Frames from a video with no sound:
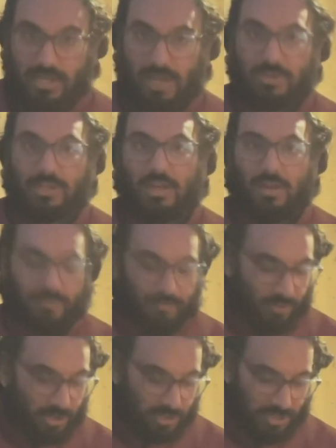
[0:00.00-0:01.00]
ounce of
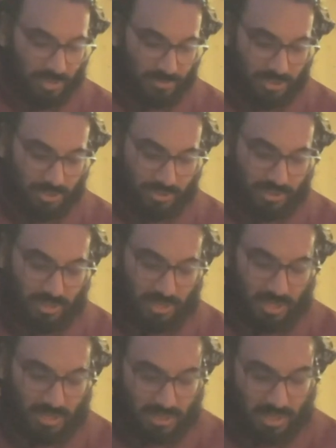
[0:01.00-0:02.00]
fresh lemon juice
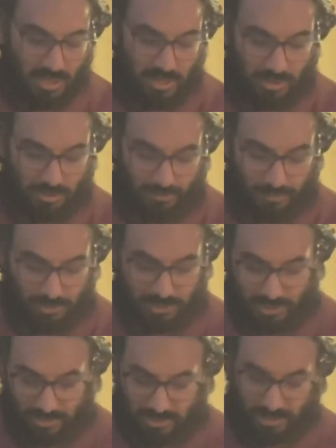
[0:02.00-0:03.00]
again. 3/4 ounce